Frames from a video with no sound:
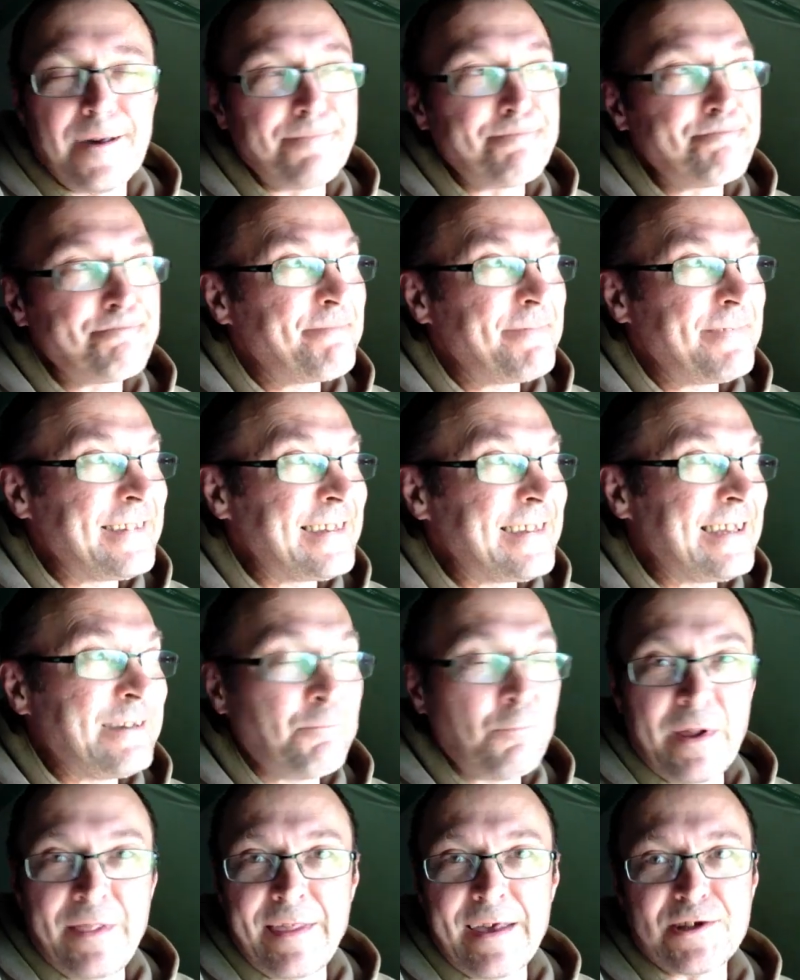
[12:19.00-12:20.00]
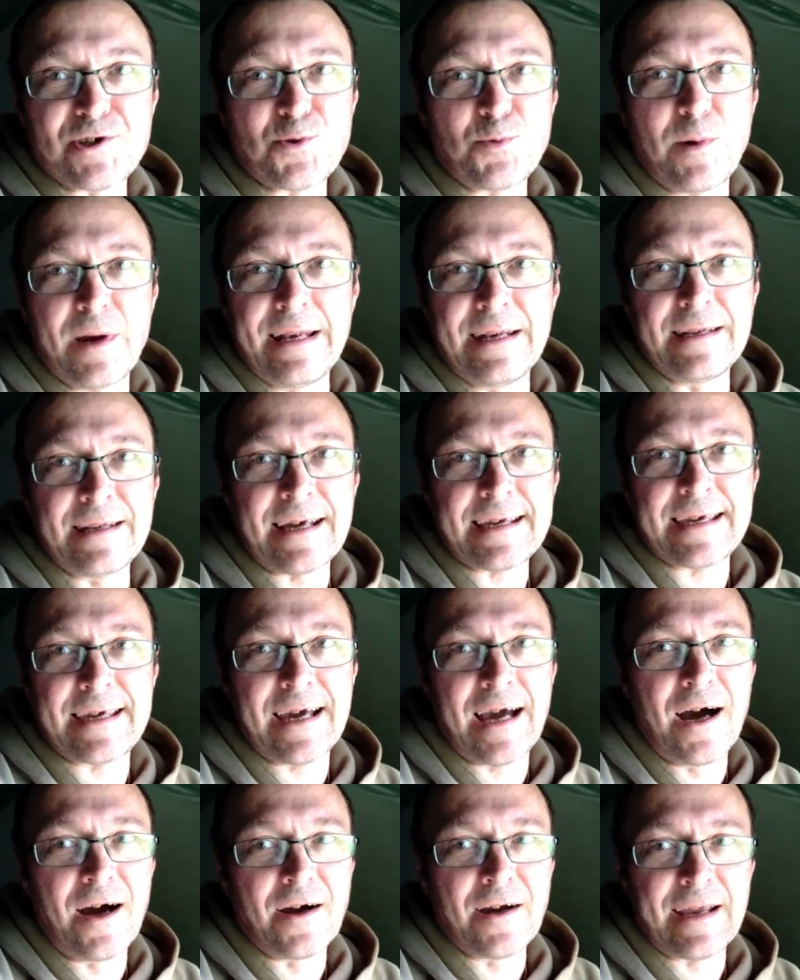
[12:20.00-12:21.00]
With this wind I can't get
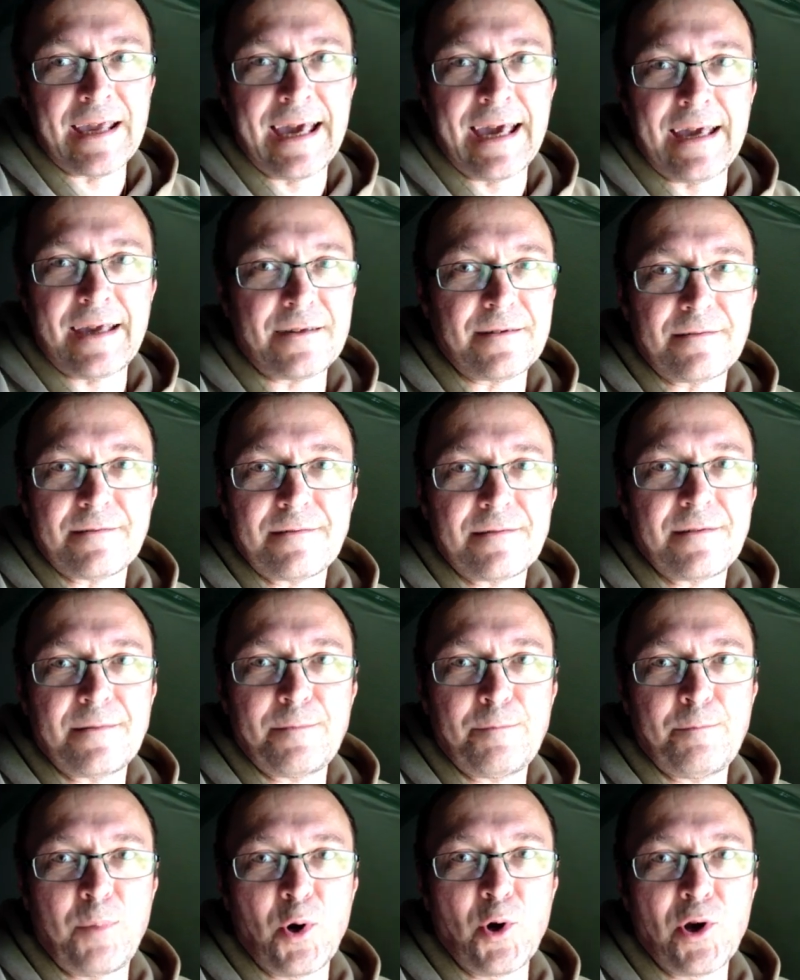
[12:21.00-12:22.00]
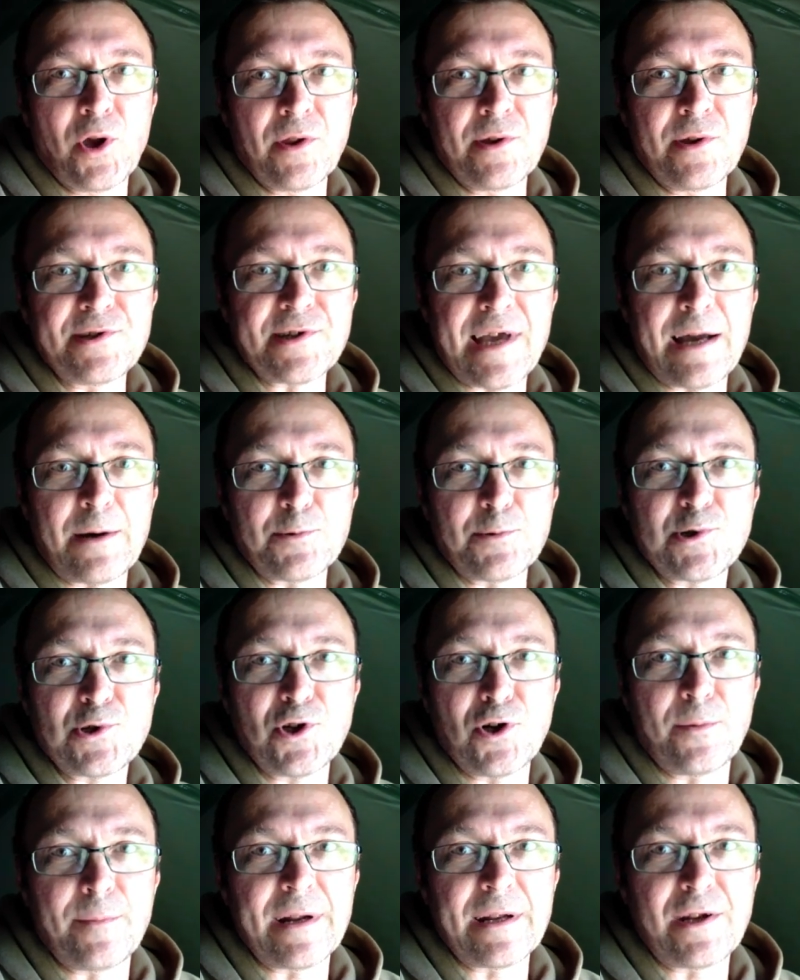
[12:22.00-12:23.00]
boilies out to them. I don't
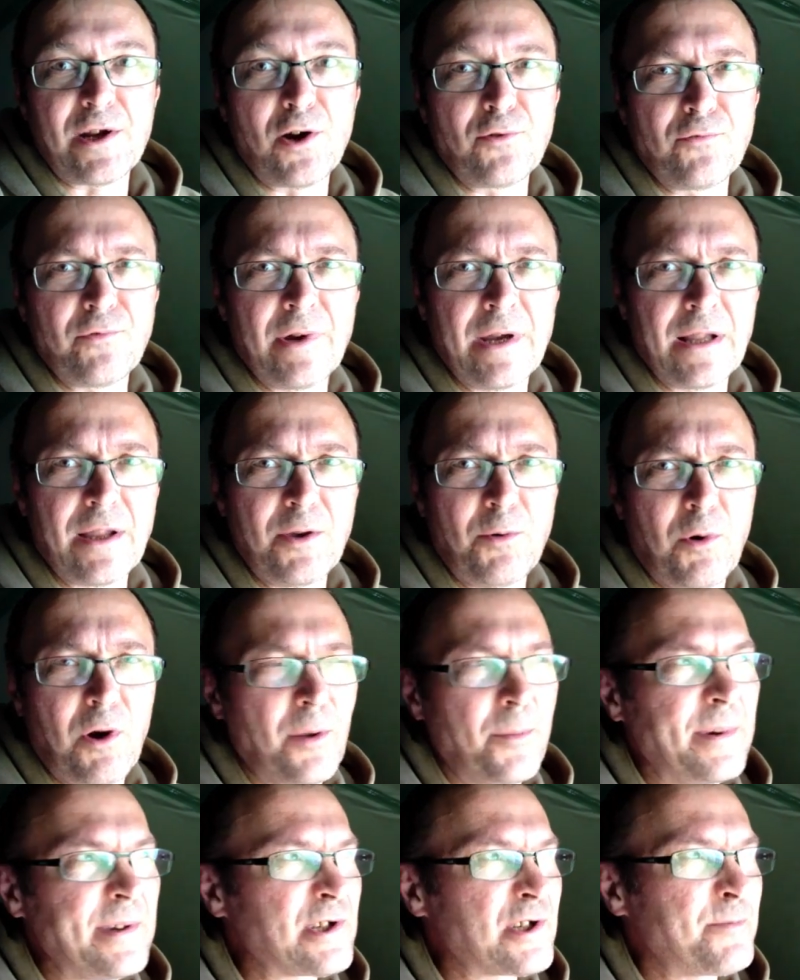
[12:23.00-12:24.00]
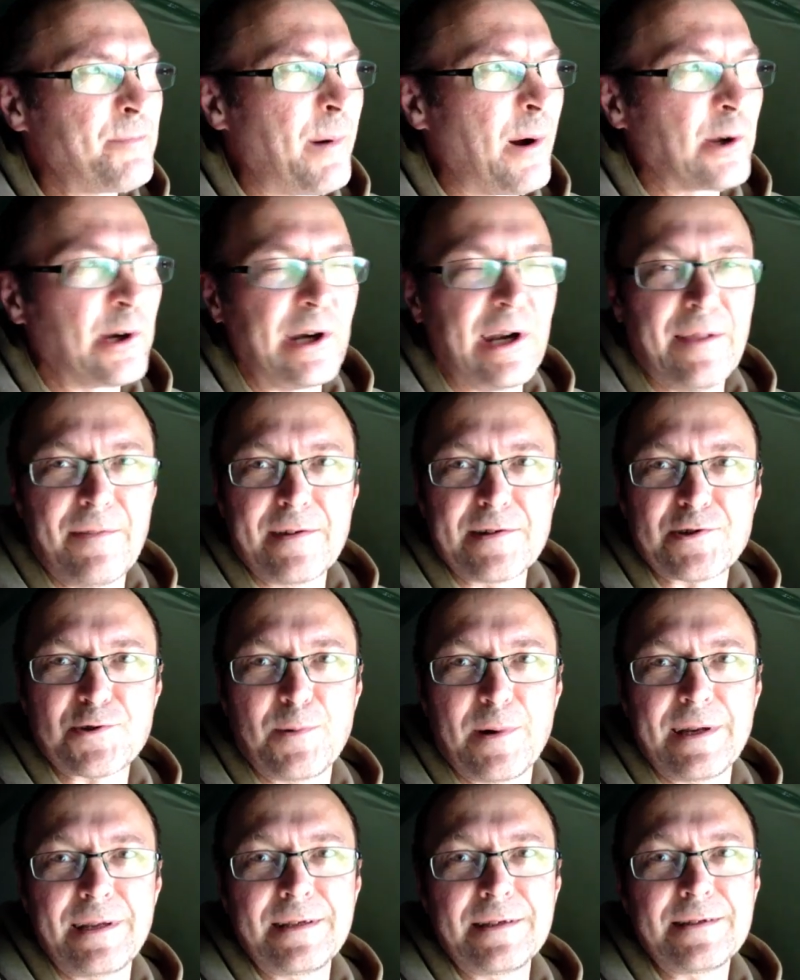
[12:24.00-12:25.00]
really want to be spotting in this wind
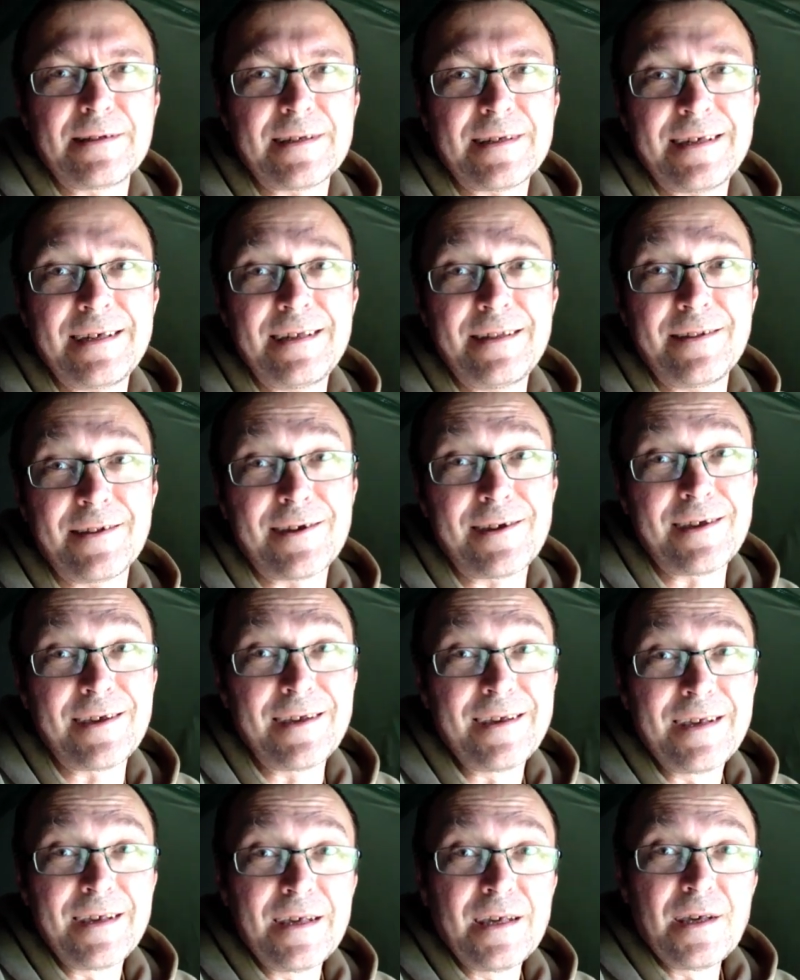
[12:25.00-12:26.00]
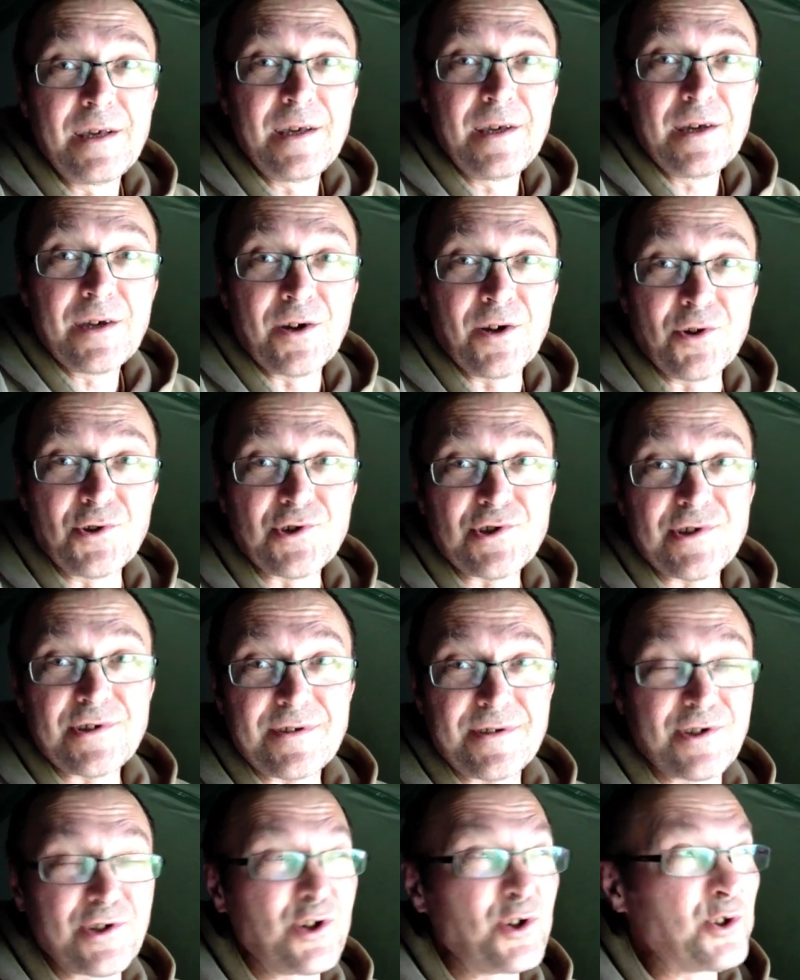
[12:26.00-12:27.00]
either, because there's a good
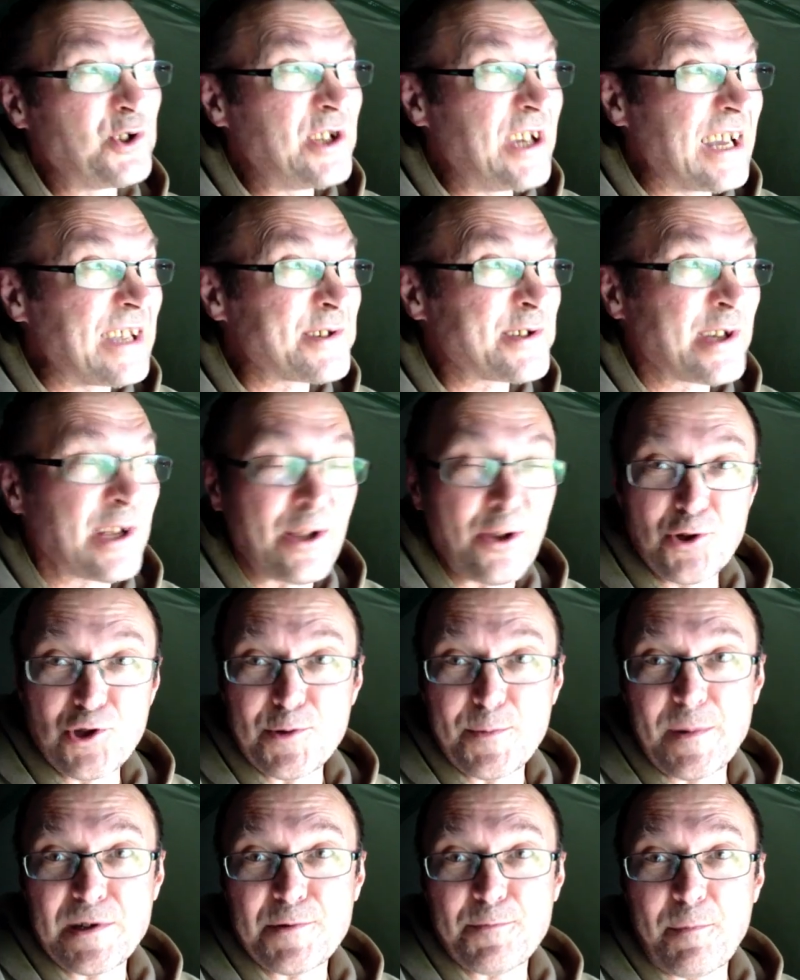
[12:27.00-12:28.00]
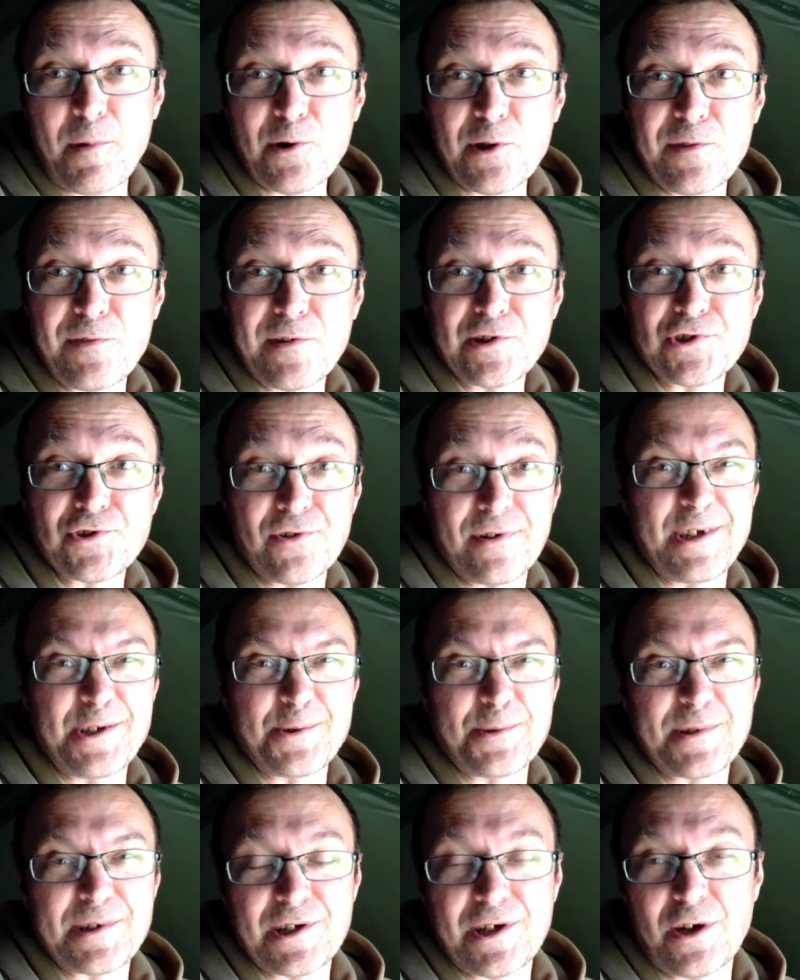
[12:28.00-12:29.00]
chance I'll lose my spot in the trees, which I don't
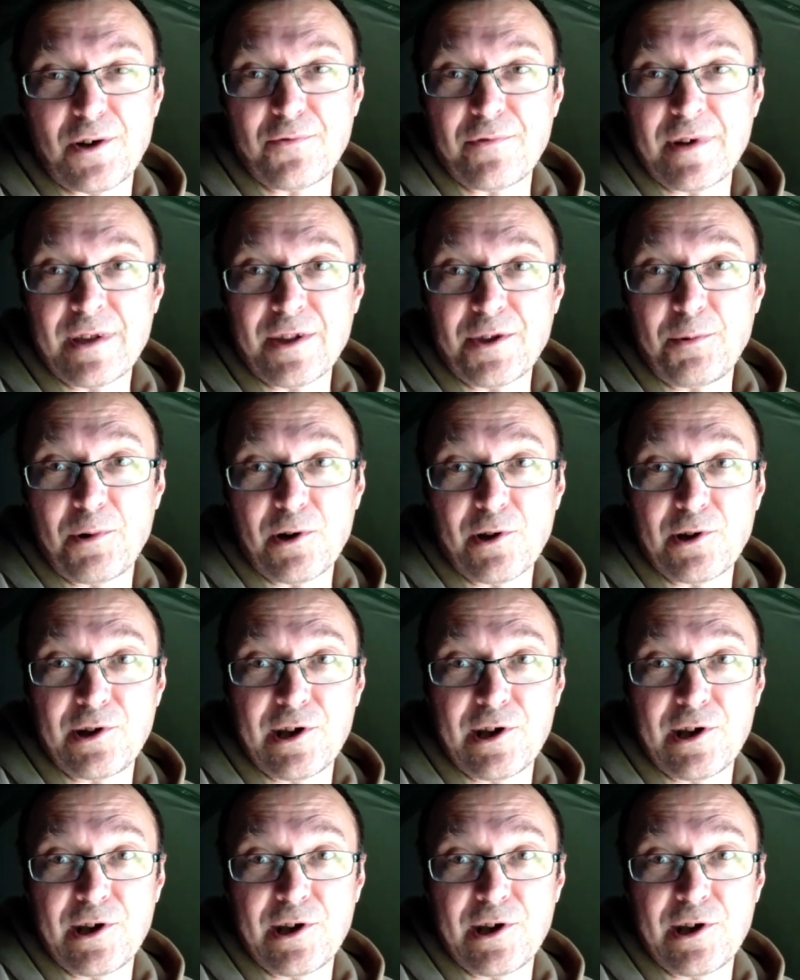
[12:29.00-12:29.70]
really want to do.